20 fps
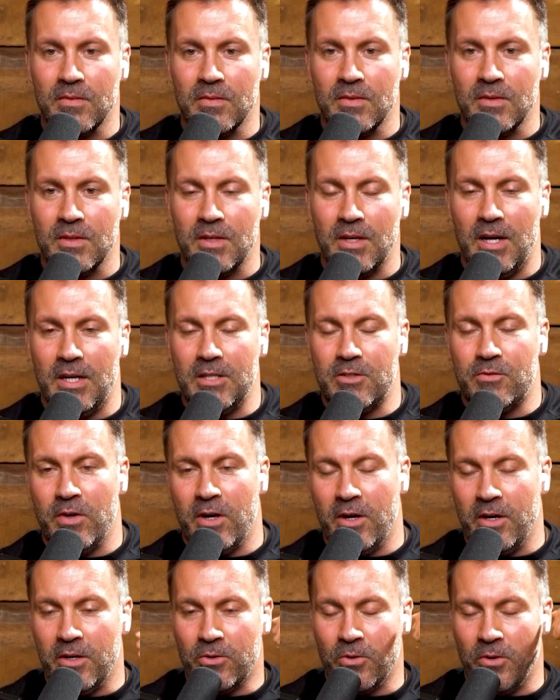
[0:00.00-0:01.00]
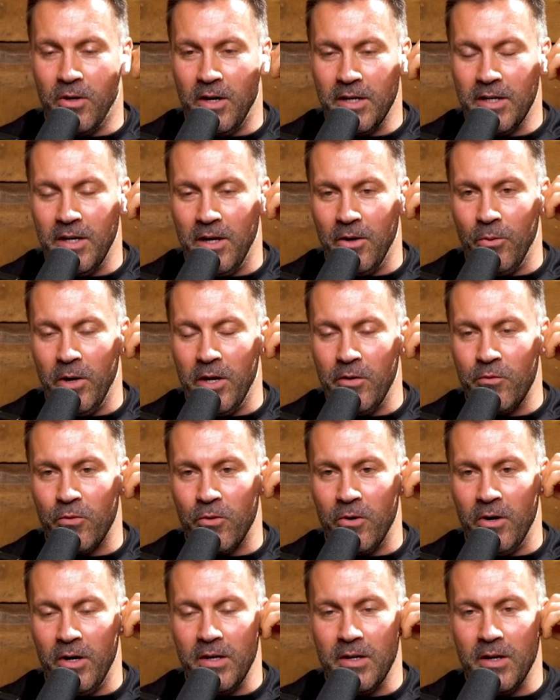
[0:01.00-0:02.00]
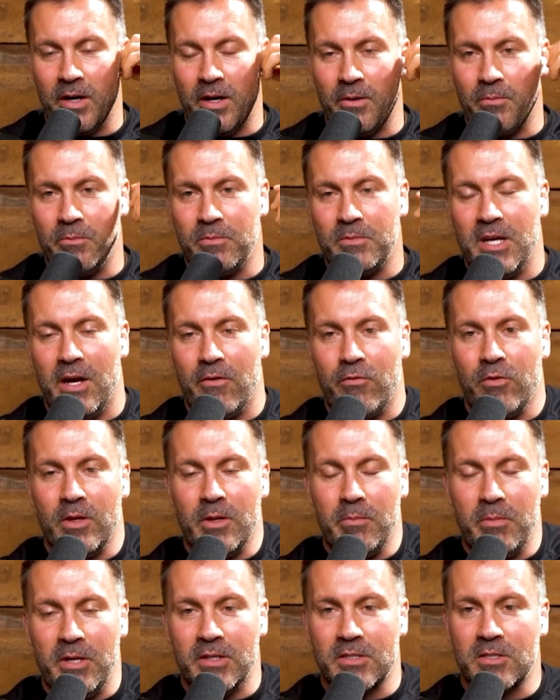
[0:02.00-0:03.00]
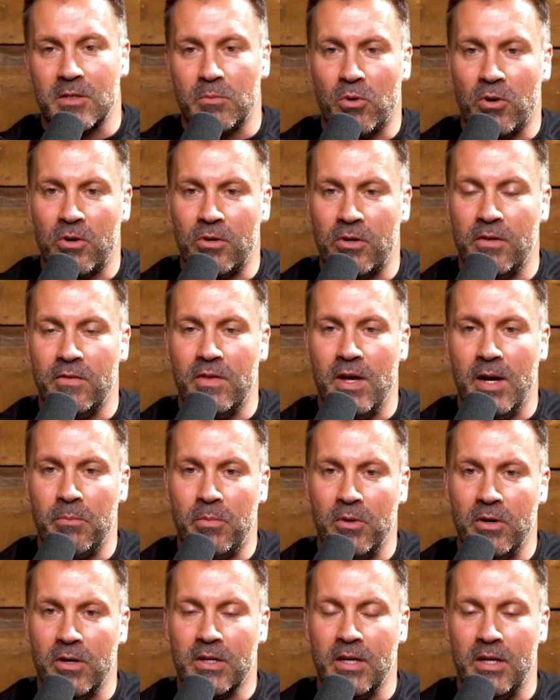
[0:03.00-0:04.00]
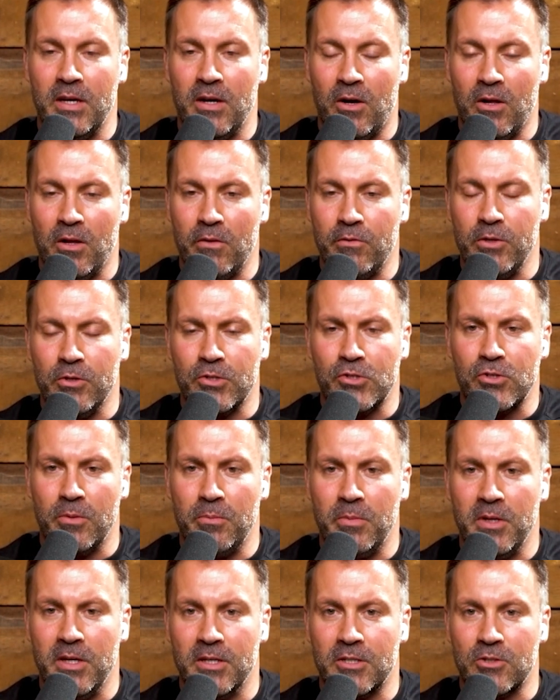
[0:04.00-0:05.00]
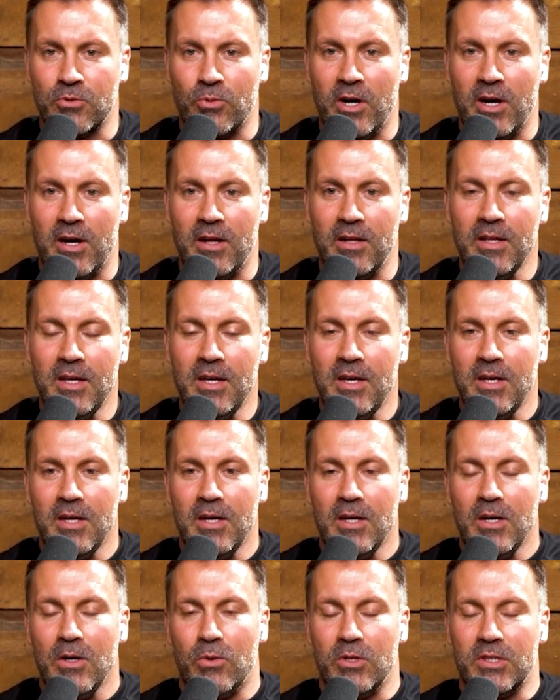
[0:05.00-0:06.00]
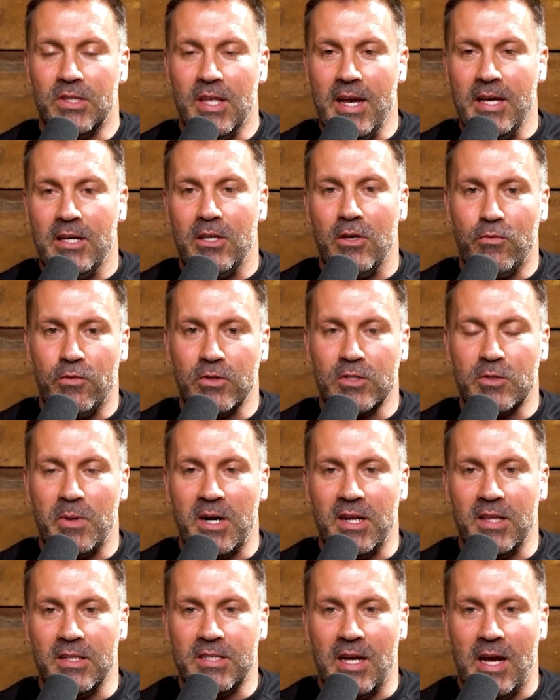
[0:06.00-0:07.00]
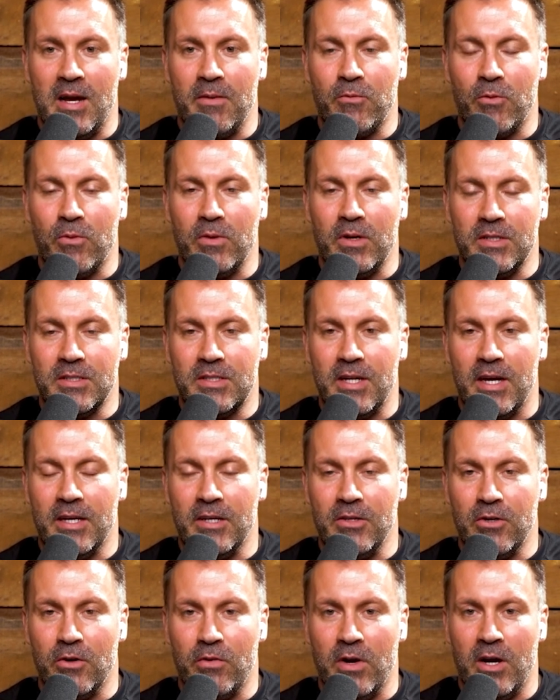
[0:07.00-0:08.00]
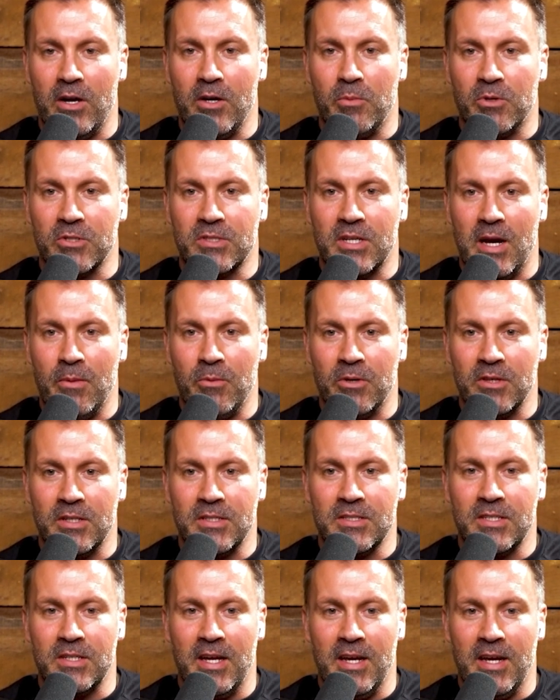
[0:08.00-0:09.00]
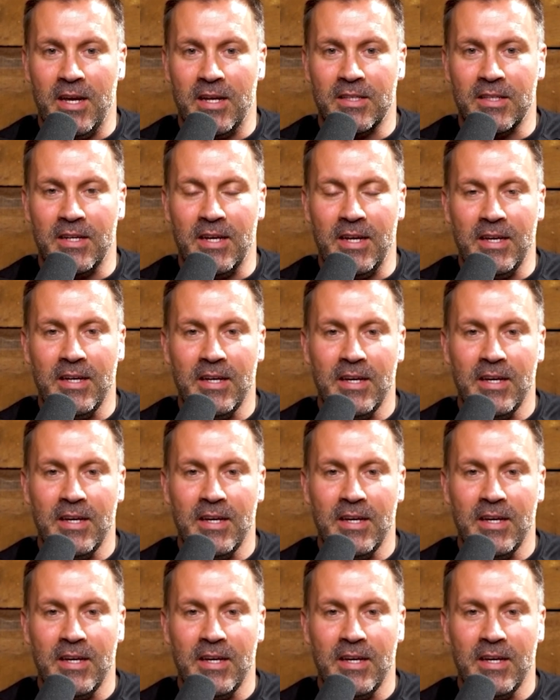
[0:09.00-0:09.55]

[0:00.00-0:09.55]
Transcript: It's very cool. I can't wait for it. I'll definitely be a supporter of that book, and all of you should be as well. Well, thank you for spending the time and taking your valuable time with us today, Anthony.